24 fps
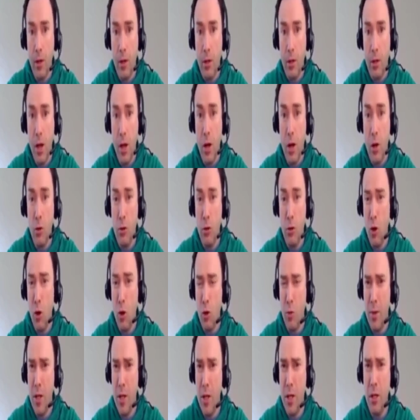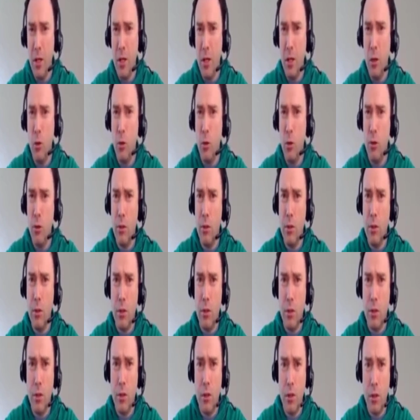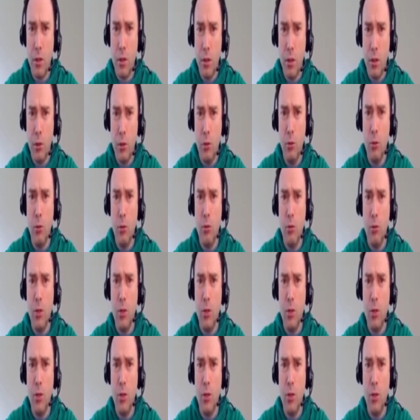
Now, normally you're used